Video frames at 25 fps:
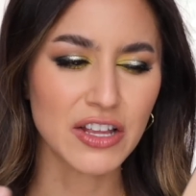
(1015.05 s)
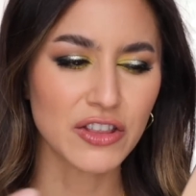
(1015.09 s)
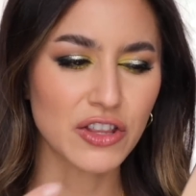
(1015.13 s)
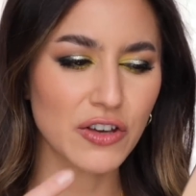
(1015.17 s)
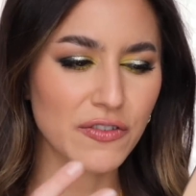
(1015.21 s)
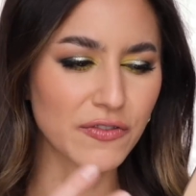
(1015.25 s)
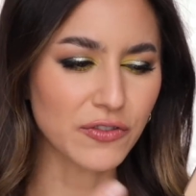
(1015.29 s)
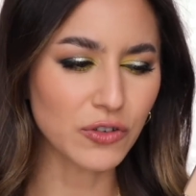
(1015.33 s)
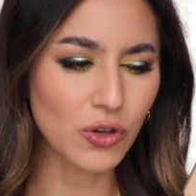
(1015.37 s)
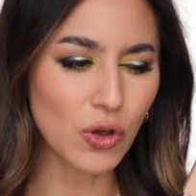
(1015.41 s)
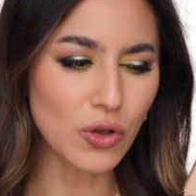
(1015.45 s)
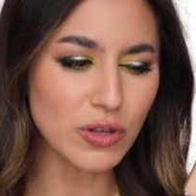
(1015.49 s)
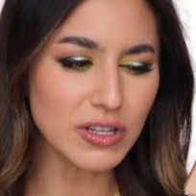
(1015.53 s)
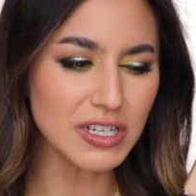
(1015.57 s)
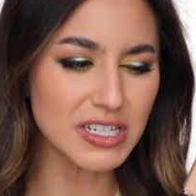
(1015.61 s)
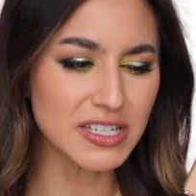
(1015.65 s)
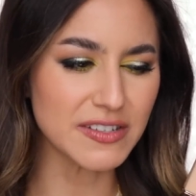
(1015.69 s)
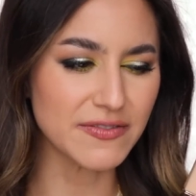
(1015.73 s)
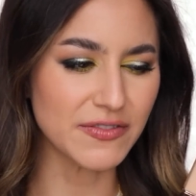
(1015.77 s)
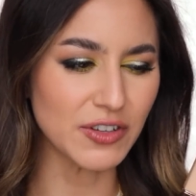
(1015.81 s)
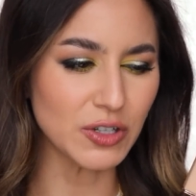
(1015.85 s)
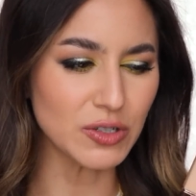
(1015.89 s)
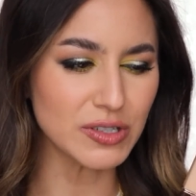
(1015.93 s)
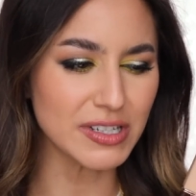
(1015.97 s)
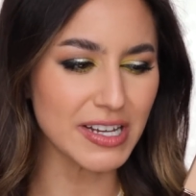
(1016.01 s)
The
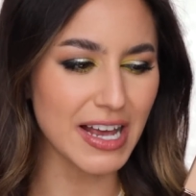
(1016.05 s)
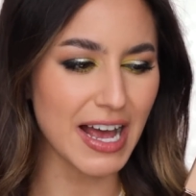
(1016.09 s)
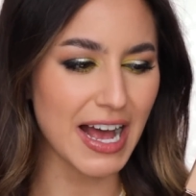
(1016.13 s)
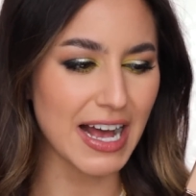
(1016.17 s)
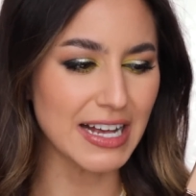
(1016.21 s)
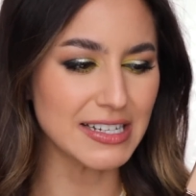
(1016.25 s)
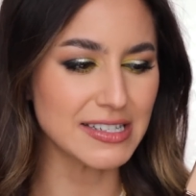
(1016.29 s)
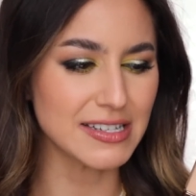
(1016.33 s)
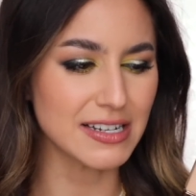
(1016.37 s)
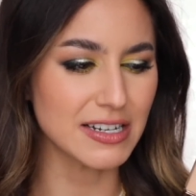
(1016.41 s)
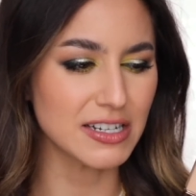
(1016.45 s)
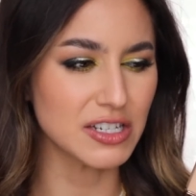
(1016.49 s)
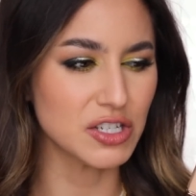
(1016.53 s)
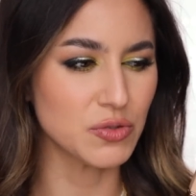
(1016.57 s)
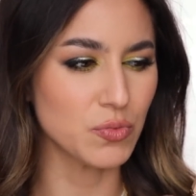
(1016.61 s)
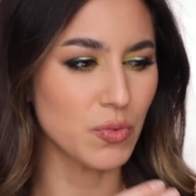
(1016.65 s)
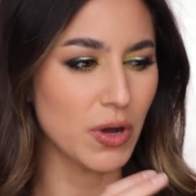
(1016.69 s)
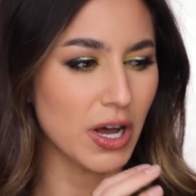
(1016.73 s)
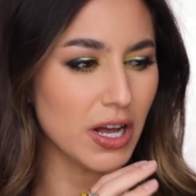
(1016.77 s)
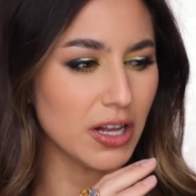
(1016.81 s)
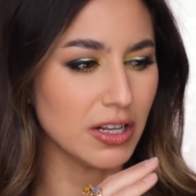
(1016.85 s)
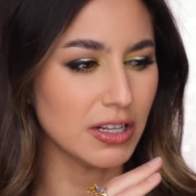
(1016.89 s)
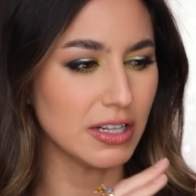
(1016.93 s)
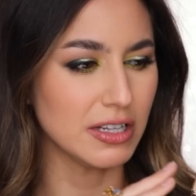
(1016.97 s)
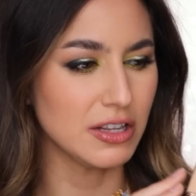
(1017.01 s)
Flawless Filter has it as
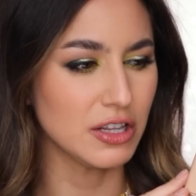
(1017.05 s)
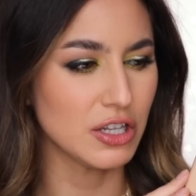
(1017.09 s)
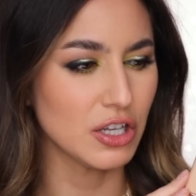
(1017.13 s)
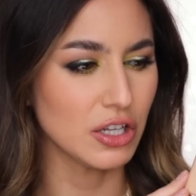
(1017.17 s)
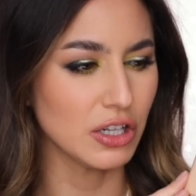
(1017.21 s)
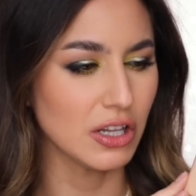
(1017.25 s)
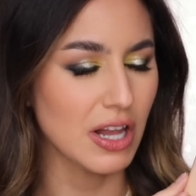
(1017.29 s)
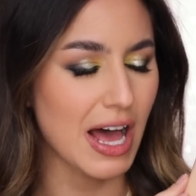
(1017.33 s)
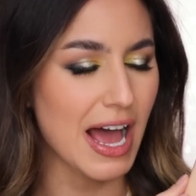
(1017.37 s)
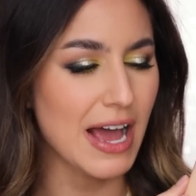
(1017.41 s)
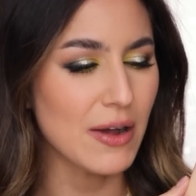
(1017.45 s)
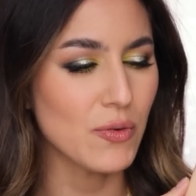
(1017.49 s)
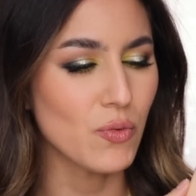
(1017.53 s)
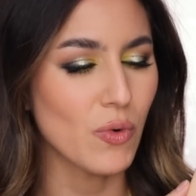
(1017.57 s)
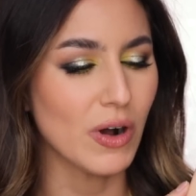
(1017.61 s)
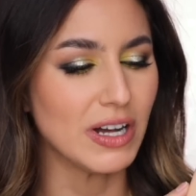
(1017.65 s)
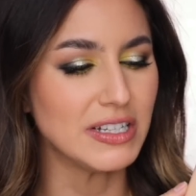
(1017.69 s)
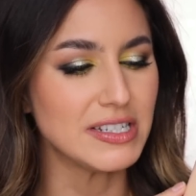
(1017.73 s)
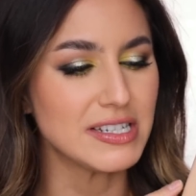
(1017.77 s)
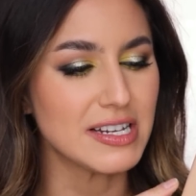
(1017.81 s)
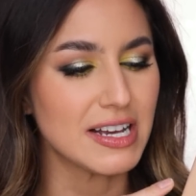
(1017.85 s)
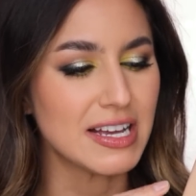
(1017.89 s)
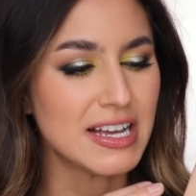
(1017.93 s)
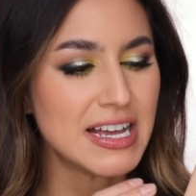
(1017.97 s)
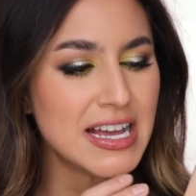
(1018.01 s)
well, and the Light
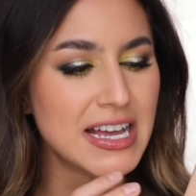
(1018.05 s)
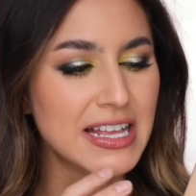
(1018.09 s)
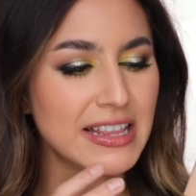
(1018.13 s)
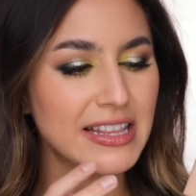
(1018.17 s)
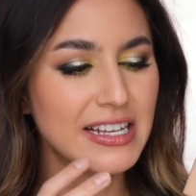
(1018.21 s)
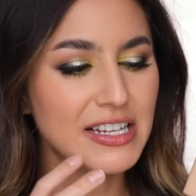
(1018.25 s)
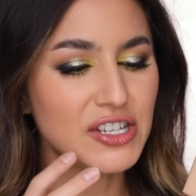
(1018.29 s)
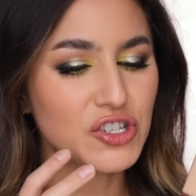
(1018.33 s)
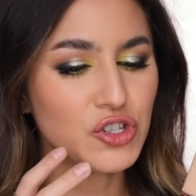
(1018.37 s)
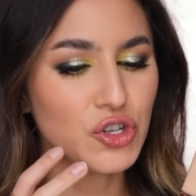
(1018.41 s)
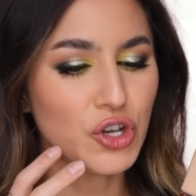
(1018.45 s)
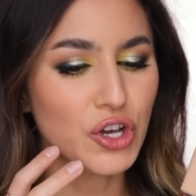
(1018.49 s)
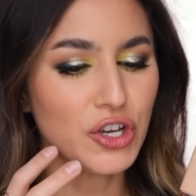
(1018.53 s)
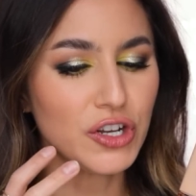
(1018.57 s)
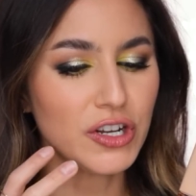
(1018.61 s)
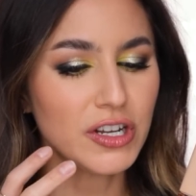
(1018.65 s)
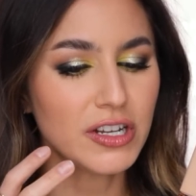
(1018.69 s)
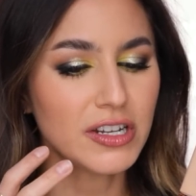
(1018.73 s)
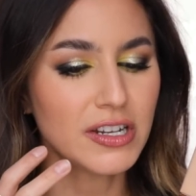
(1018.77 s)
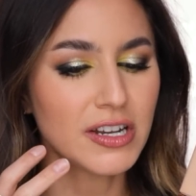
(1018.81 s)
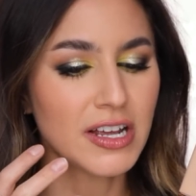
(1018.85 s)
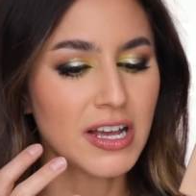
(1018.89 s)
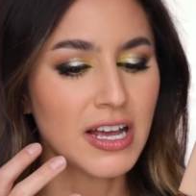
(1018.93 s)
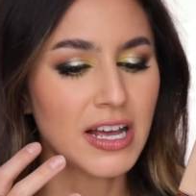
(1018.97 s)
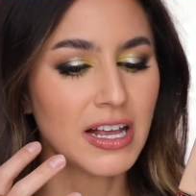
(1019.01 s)
Wonder, this
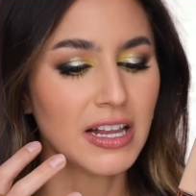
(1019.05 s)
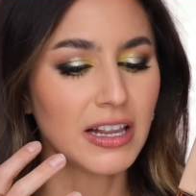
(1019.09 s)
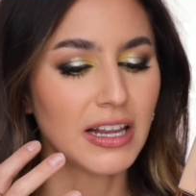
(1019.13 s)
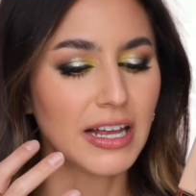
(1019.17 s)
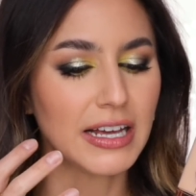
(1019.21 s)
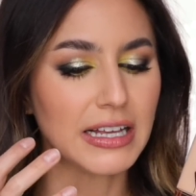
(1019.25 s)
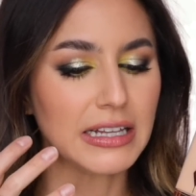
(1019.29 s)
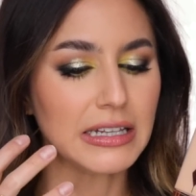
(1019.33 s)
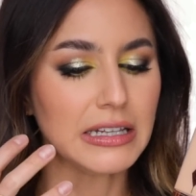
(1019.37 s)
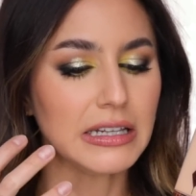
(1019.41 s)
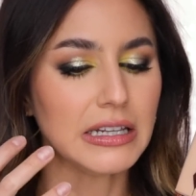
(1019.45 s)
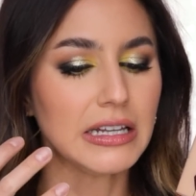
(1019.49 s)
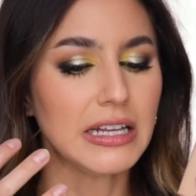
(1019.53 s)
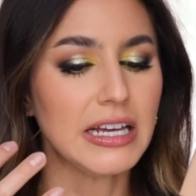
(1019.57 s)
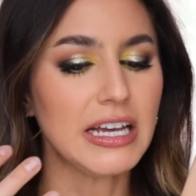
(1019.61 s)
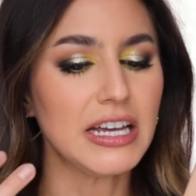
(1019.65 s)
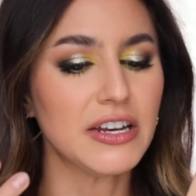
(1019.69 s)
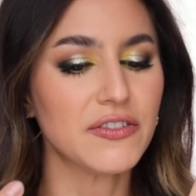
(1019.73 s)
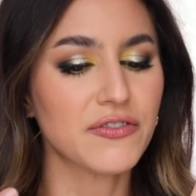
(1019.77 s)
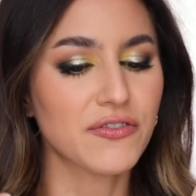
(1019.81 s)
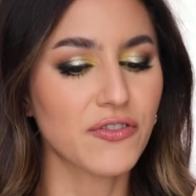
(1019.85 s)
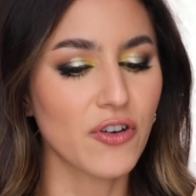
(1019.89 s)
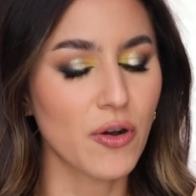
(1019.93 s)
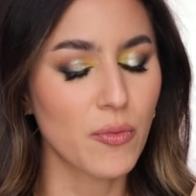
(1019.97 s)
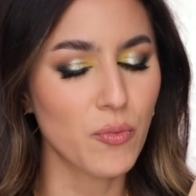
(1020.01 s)
certain like
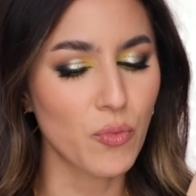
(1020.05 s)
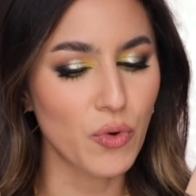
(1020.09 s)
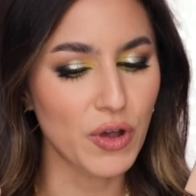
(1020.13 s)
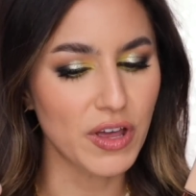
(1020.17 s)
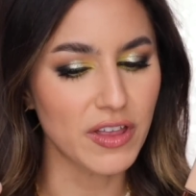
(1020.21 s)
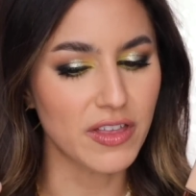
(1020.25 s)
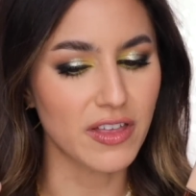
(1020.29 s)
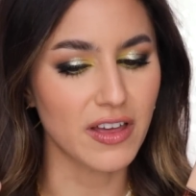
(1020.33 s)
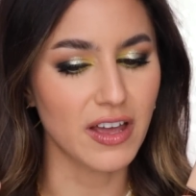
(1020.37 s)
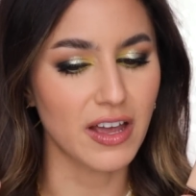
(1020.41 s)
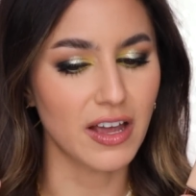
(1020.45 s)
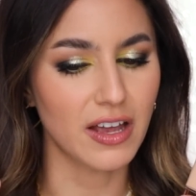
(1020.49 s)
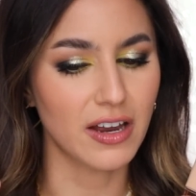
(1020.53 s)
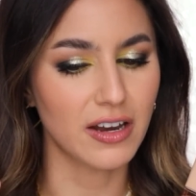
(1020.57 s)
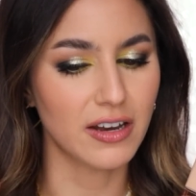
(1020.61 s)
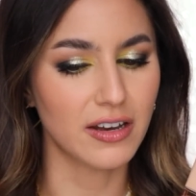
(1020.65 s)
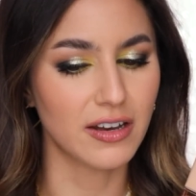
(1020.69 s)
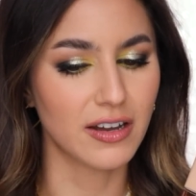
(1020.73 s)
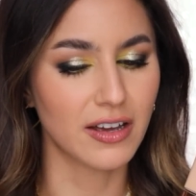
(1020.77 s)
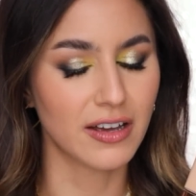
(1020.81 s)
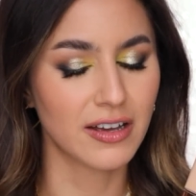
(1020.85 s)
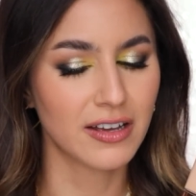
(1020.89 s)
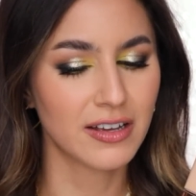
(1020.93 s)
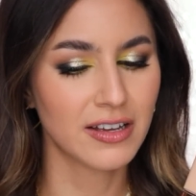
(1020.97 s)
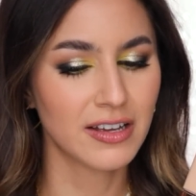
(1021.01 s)
lit from
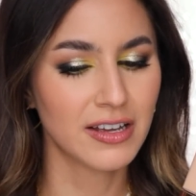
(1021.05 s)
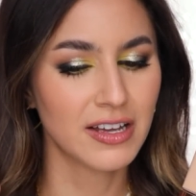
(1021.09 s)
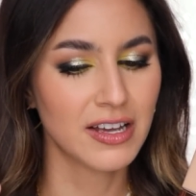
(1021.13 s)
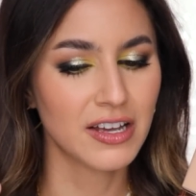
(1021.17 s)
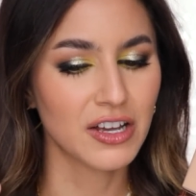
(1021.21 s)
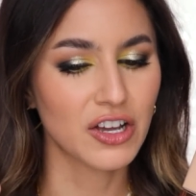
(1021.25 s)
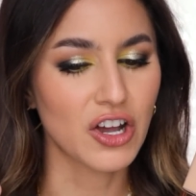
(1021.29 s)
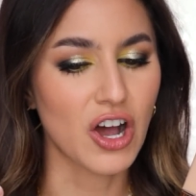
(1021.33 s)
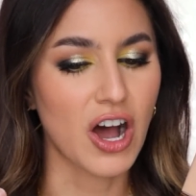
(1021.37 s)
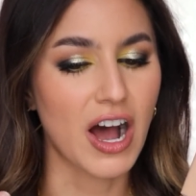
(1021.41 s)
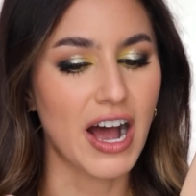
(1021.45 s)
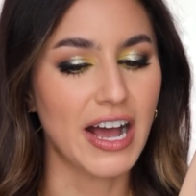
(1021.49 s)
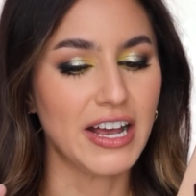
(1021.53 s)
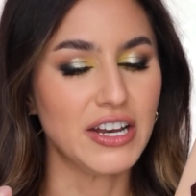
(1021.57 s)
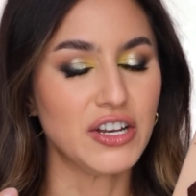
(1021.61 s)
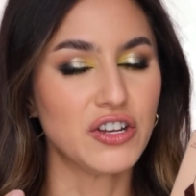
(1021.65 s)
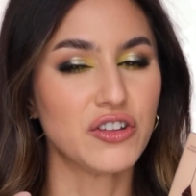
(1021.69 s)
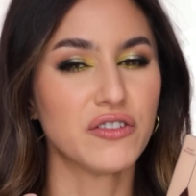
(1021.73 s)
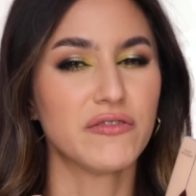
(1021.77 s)
within kind